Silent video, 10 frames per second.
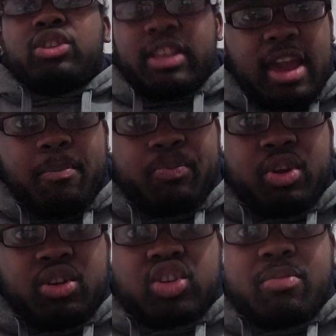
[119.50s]
out of them.
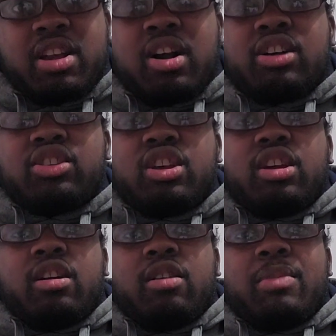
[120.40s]
So because
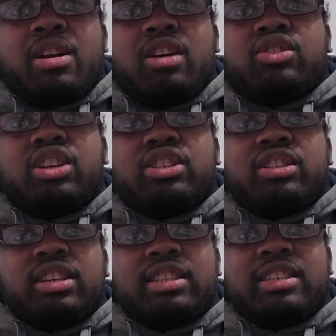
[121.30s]
because
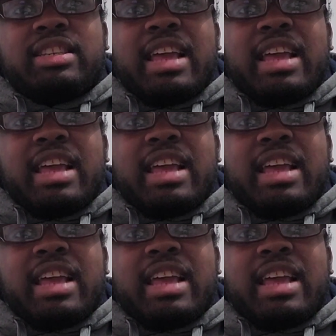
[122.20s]
this this is